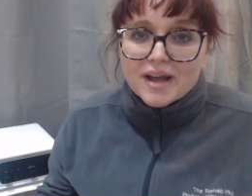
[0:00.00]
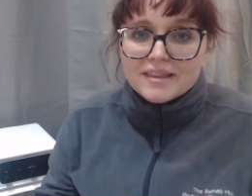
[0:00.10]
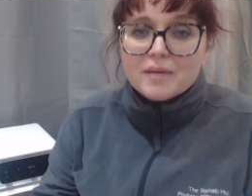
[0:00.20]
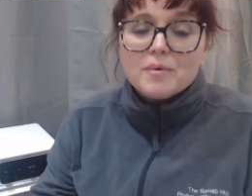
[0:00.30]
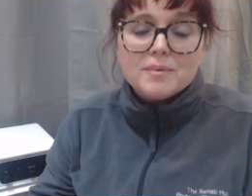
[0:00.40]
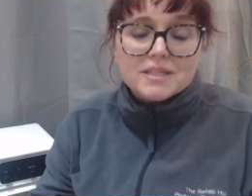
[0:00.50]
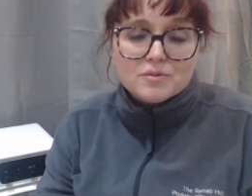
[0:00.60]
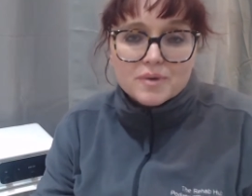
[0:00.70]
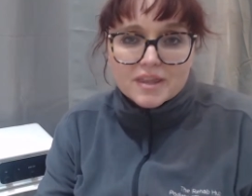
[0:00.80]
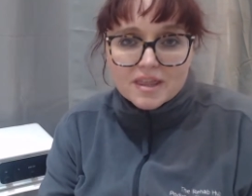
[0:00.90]
that. We would
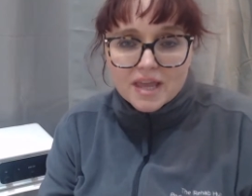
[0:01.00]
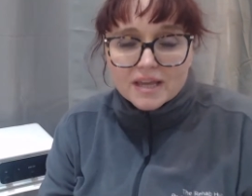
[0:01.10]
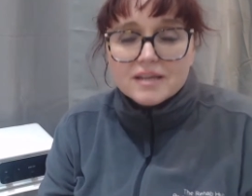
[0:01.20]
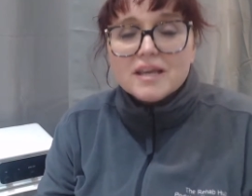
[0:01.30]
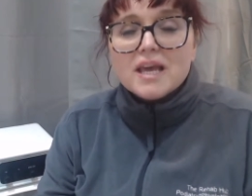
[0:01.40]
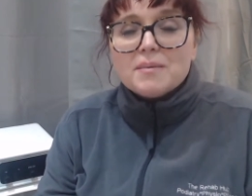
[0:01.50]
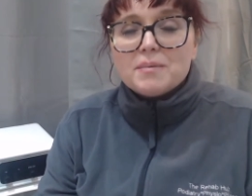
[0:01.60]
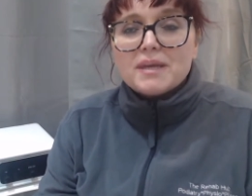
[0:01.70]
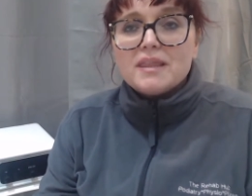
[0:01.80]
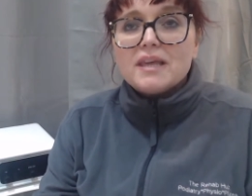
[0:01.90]
deal with it then, but
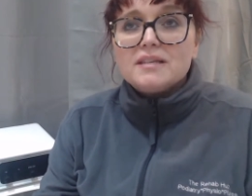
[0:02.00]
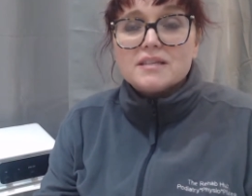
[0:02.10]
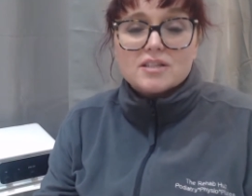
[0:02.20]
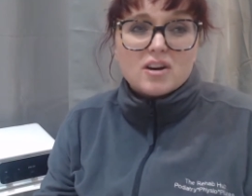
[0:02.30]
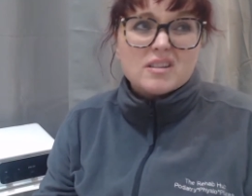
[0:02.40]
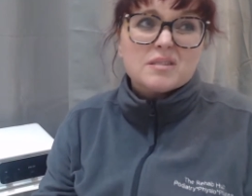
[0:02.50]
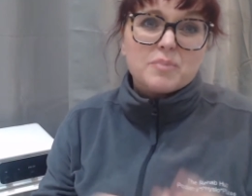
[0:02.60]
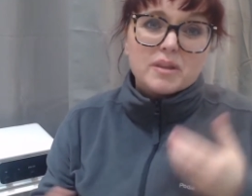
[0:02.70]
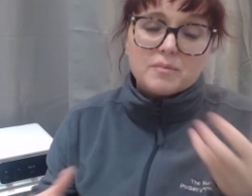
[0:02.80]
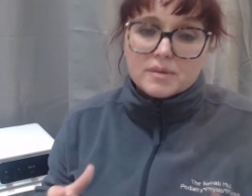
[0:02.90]
we can then discuss
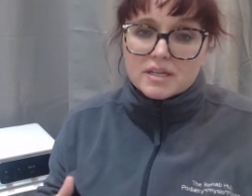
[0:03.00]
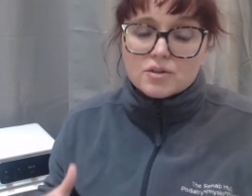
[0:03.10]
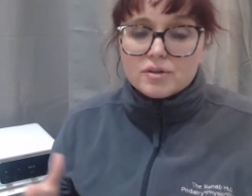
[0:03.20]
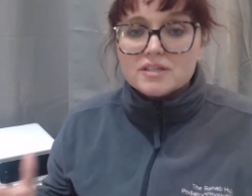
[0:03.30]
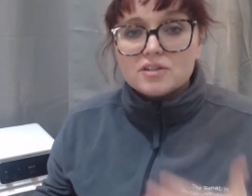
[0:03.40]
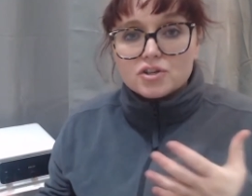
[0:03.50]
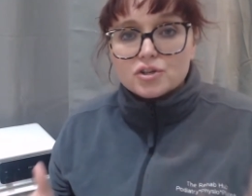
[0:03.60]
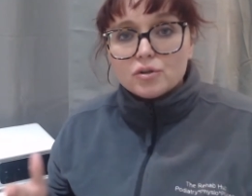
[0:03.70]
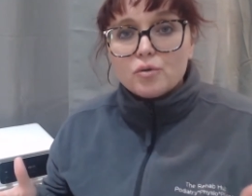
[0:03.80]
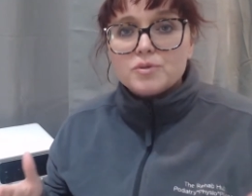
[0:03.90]
whether we'd need to go into
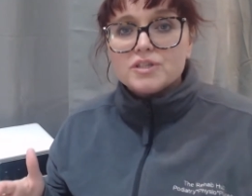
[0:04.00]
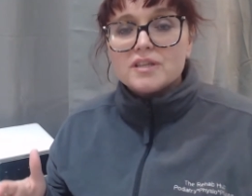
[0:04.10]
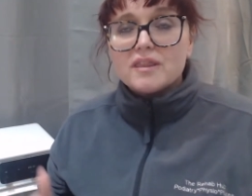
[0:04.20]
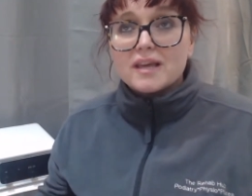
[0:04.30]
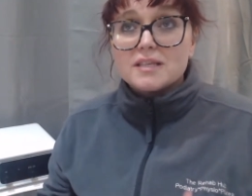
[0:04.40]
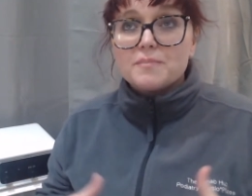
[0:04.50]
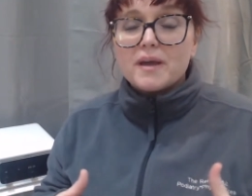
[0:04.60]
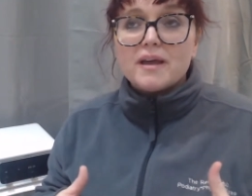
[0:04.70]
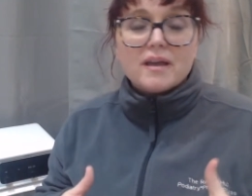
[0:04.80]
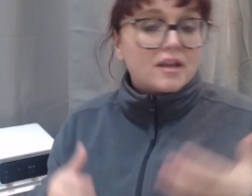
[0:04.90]
surgical options and things.
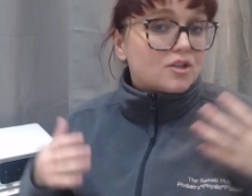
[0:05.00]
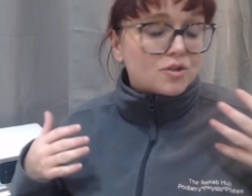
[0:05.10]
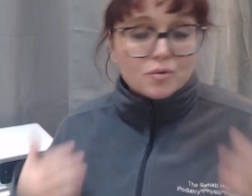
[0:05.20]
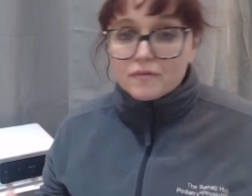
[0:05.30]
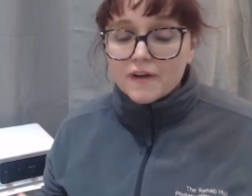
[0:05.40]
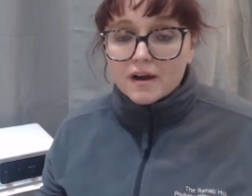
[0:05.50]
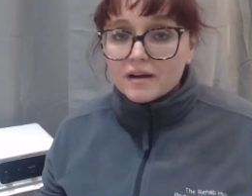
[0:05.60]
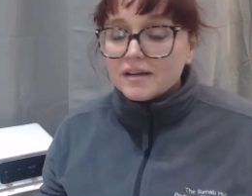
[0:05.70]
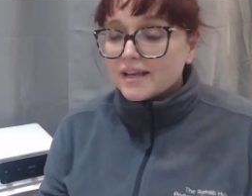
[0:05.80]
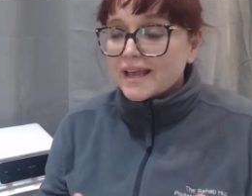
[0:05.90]
But so
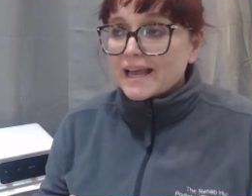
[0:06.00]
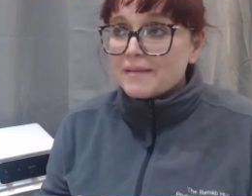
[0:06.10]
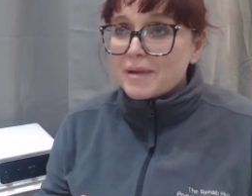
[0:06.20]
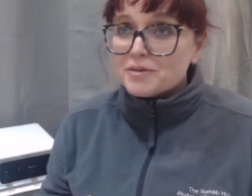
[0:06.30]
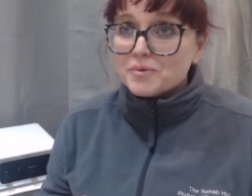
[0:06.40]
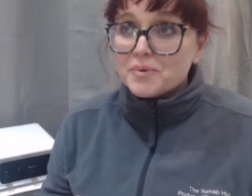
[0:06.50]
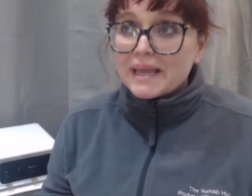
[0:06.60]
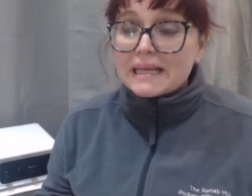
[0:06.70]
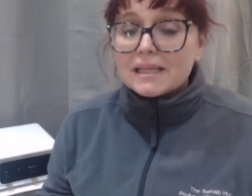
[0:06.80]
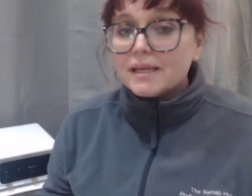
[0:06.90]
far, I don't know
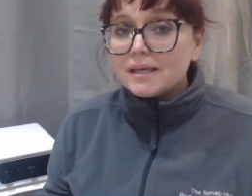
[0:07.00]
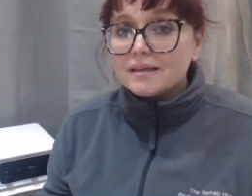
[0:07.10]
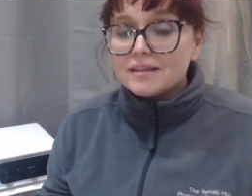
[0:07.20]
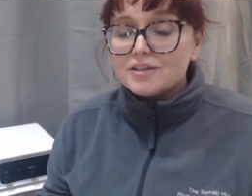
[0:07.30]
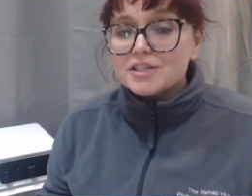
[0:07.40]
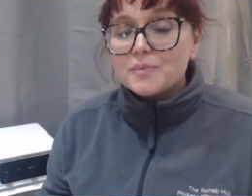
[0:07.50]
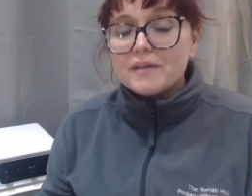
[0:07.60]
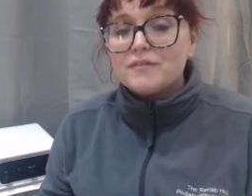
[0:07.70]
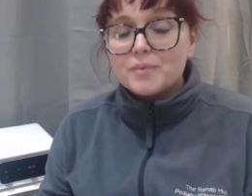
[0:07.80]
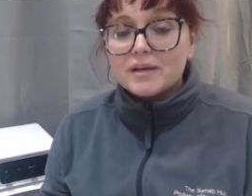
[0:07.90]
any clinic that does
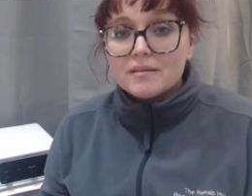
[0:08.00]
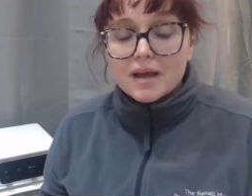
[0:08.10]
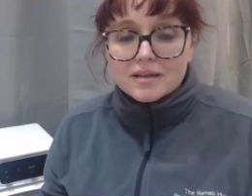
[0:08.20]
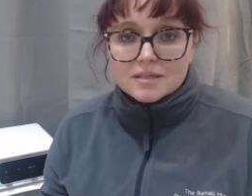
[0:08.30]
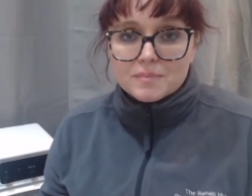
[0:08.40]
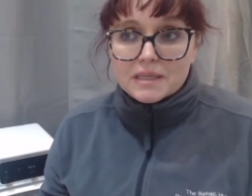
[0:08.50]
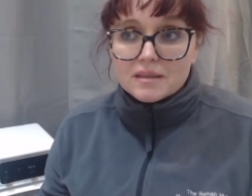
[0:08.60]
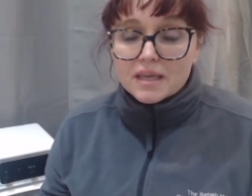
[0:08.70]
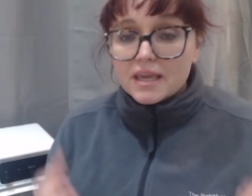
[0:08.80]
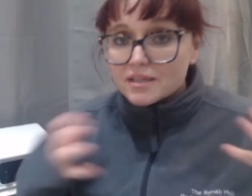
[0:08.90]
Swift where that's been
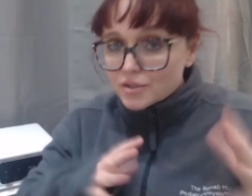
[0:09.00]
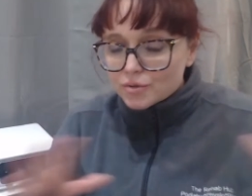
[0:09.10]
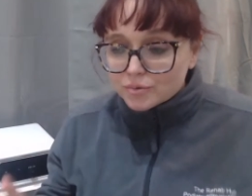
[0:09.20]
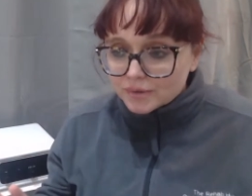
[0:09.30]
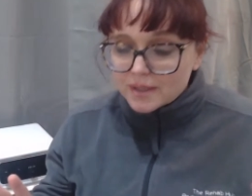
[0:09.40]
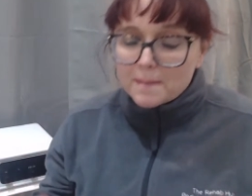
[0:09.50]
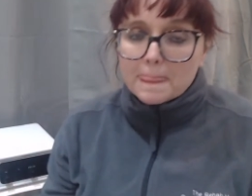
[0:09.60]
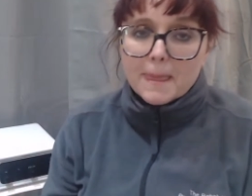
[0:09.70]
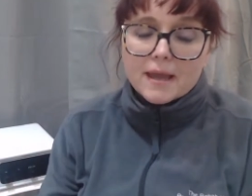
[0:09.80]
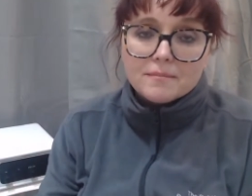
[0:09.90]
the case. So
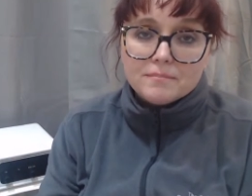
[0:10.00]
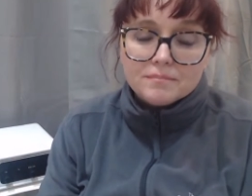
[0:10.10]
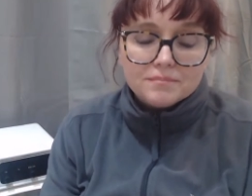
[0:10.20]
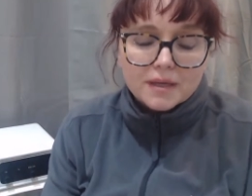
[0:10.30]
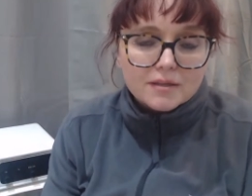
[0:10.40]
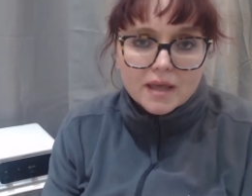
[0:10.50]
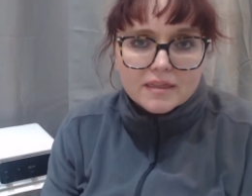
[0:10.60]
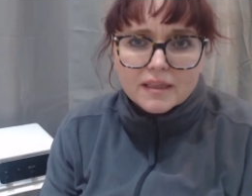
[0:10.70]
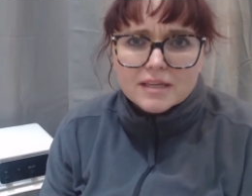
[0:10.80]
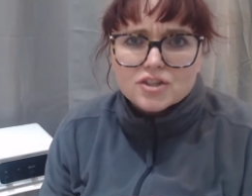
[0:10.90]

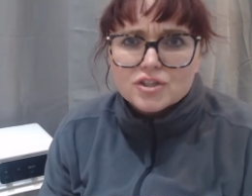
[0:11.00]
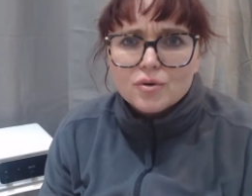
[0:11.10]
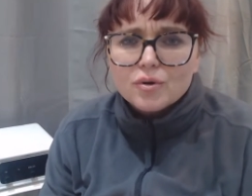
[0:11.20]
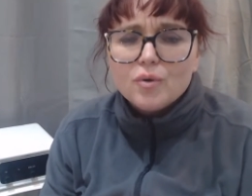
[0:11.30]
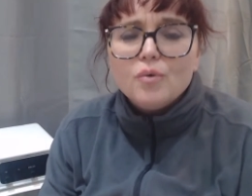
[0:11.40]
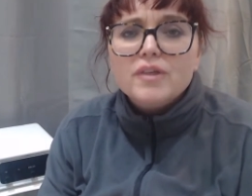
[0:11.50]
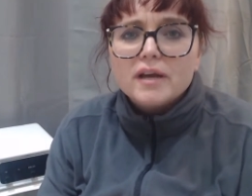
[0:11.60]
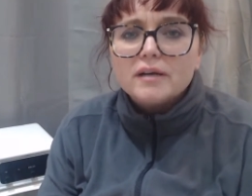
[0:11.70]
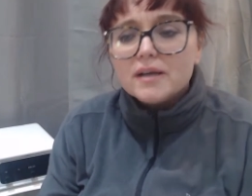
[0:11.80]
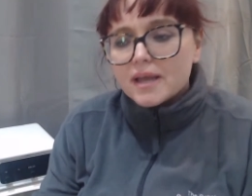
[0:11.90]
let's just not go there.